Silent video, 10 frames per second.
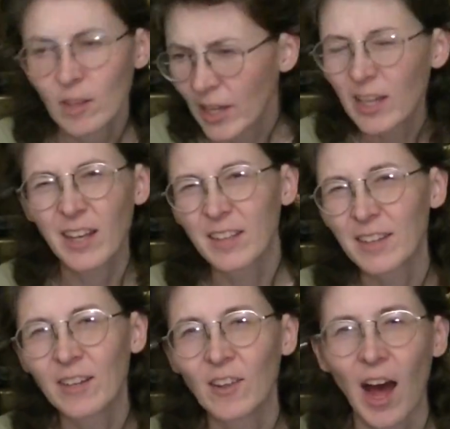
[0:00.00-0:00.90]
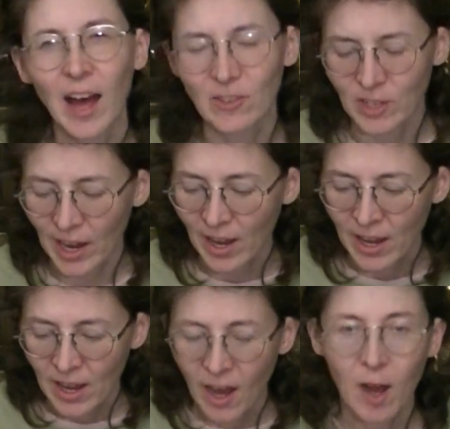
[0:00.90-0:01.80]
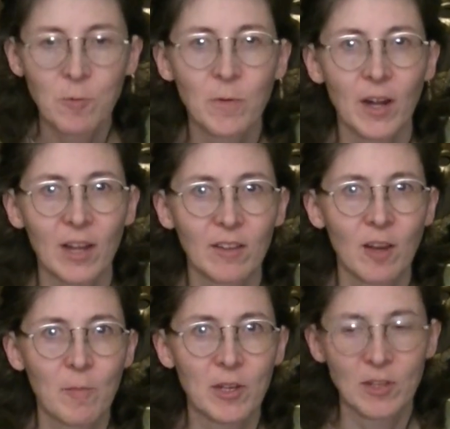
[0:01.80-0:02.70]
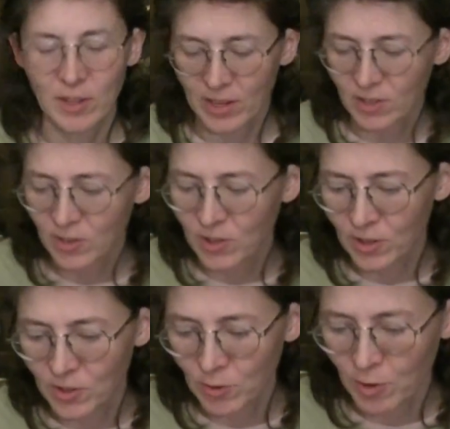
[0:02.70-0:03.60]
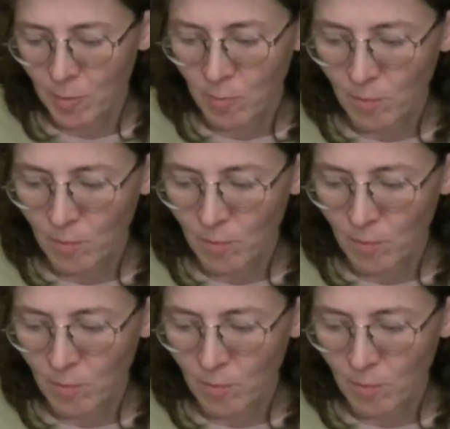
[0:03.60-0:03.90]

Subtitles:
like a collage, yeah. You want to come into this to show them